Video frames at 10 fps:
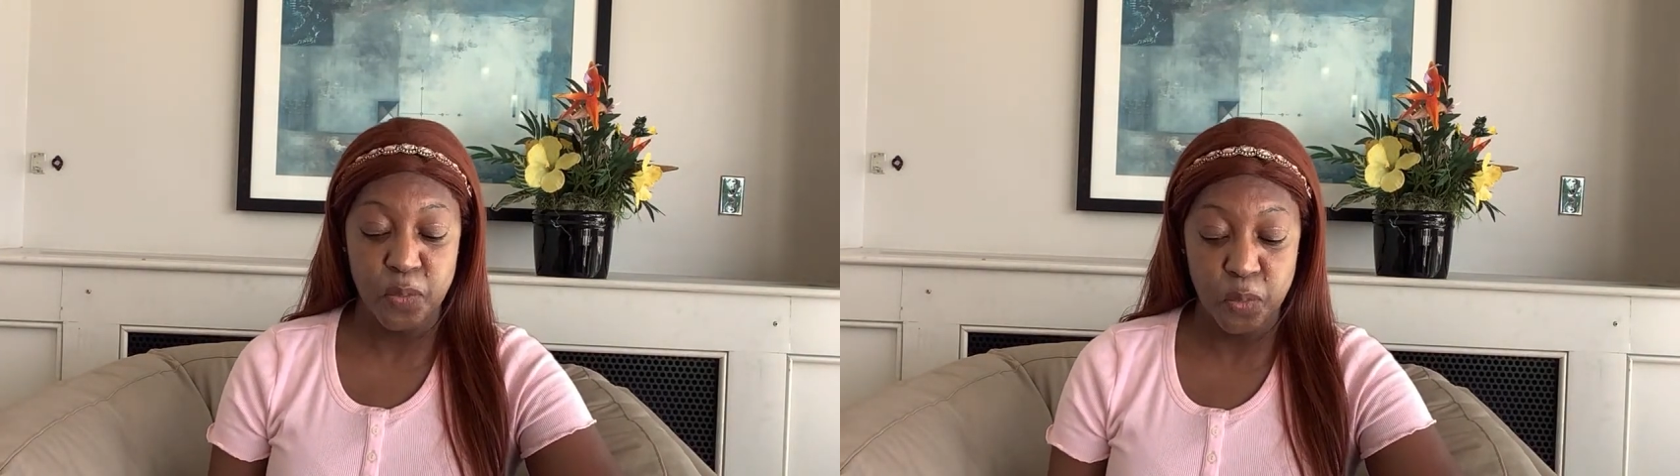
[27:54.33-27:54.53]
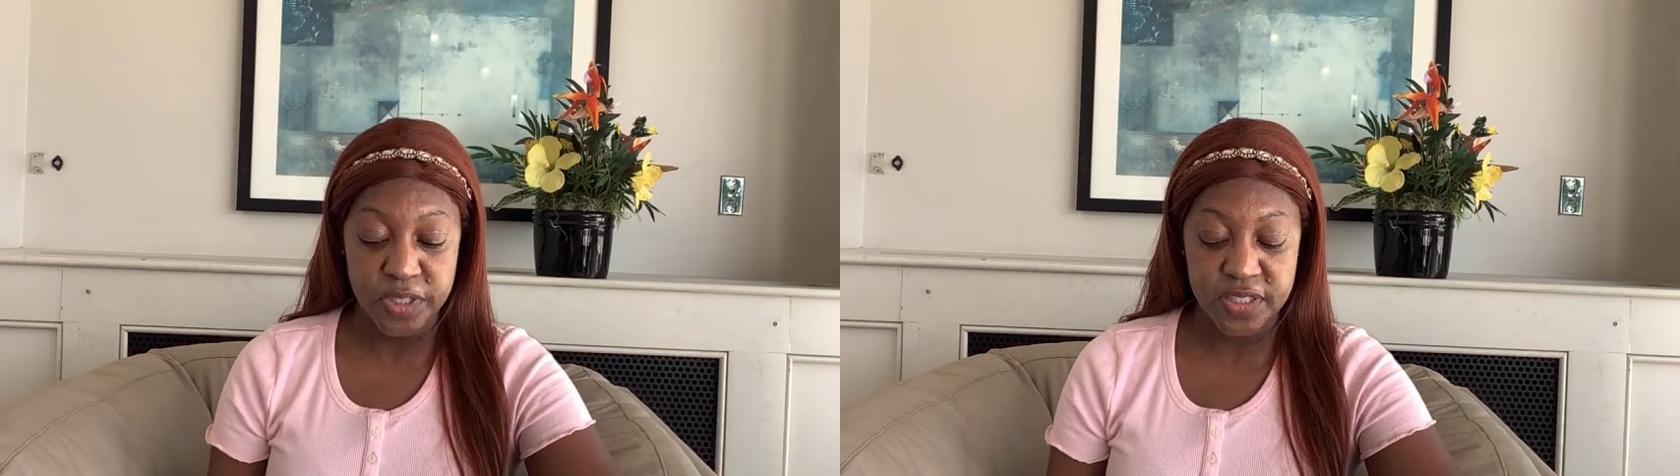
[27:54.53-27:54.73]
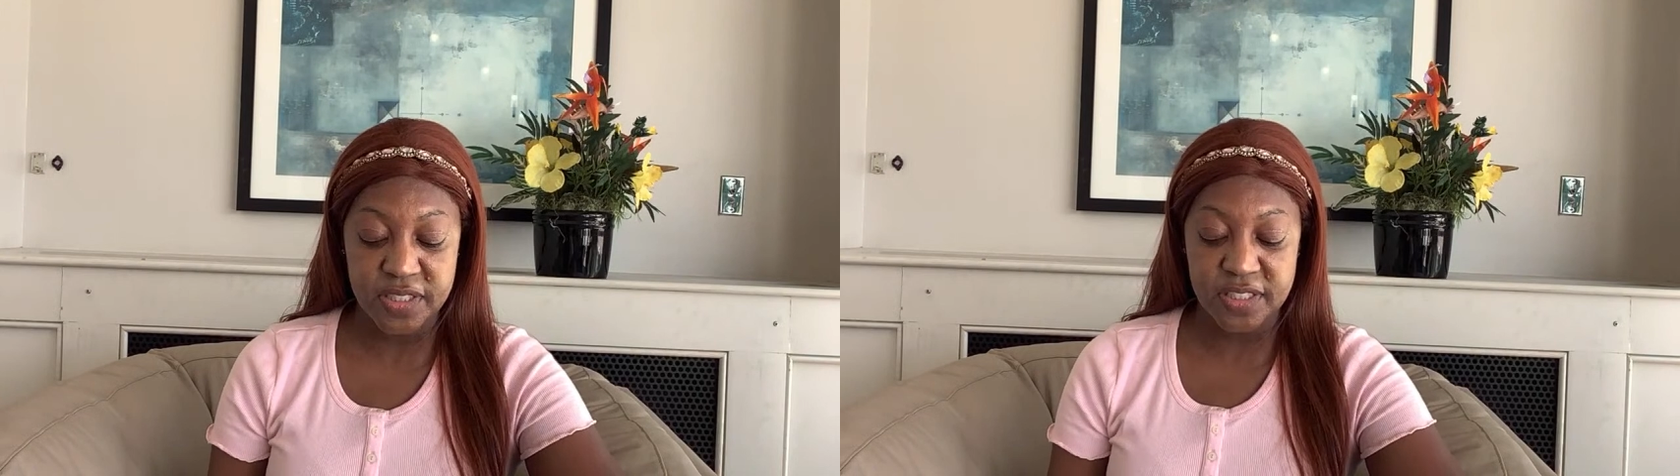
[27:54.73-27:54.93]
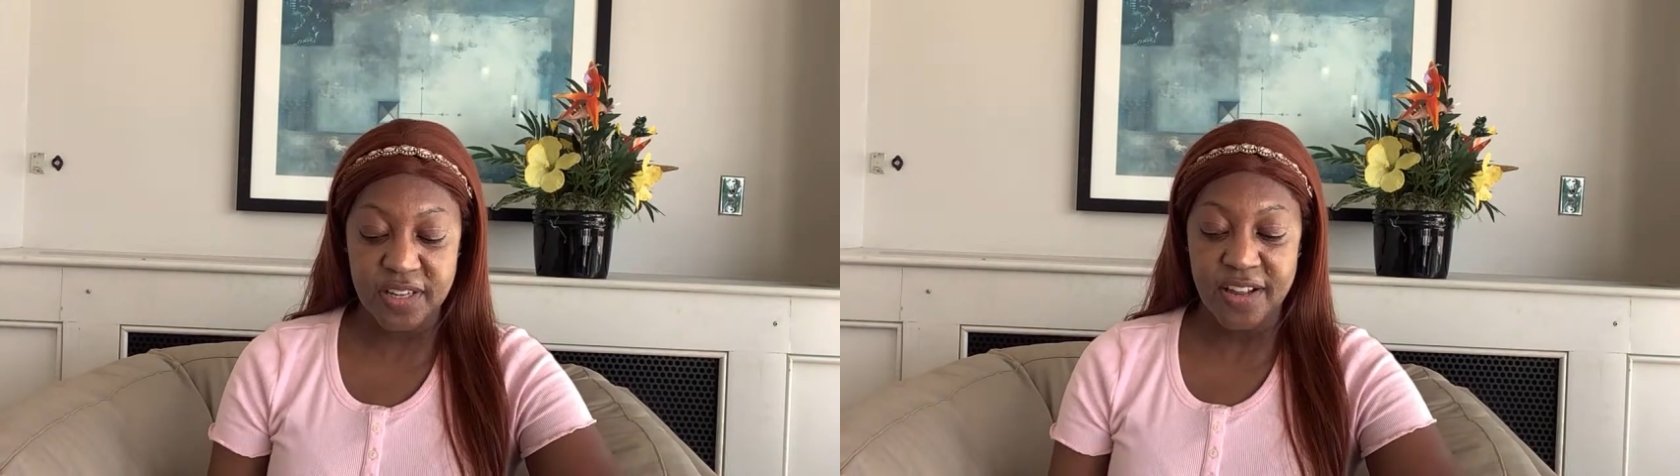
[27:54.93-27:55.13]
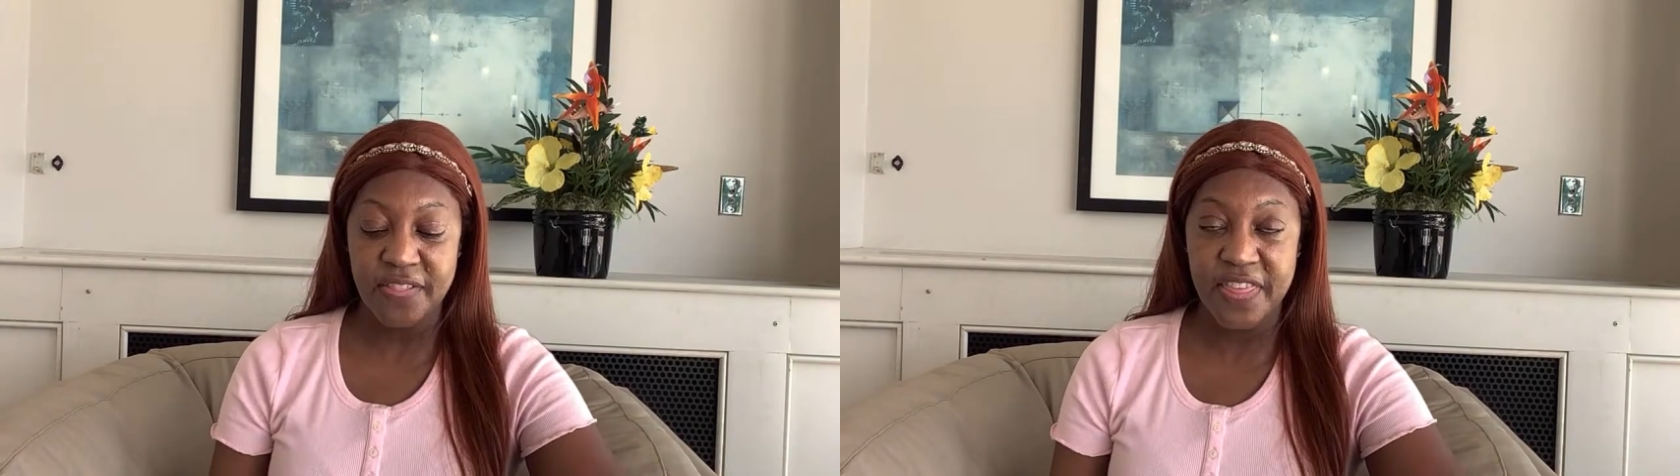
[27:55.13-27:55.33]
which
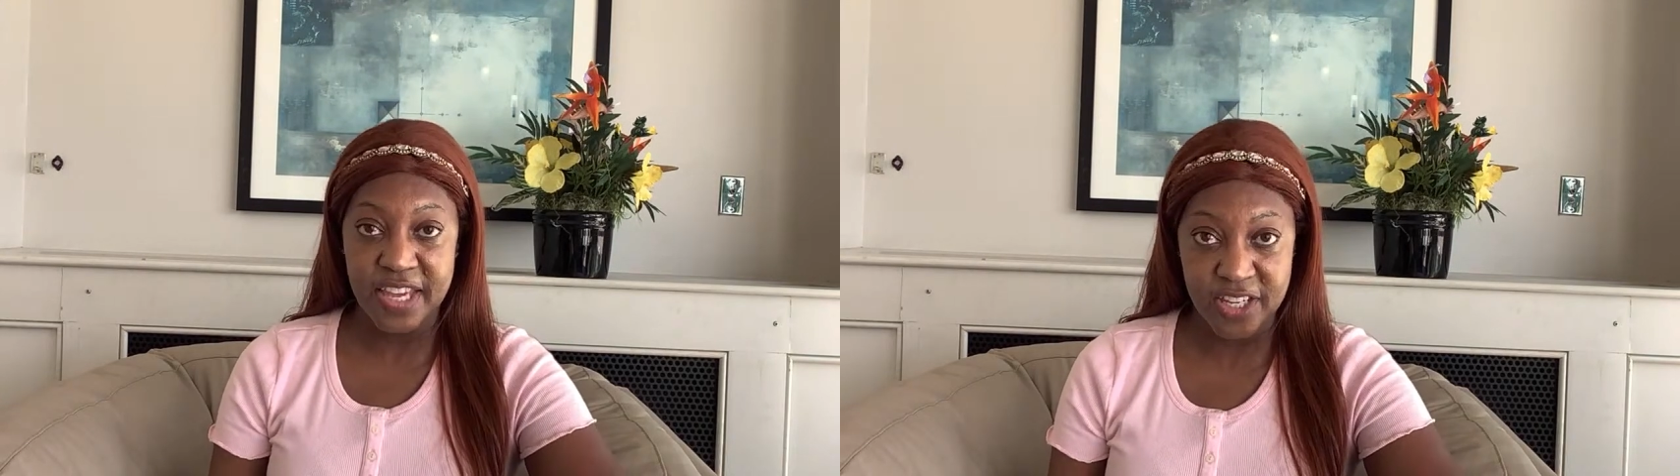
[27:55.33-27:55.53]
they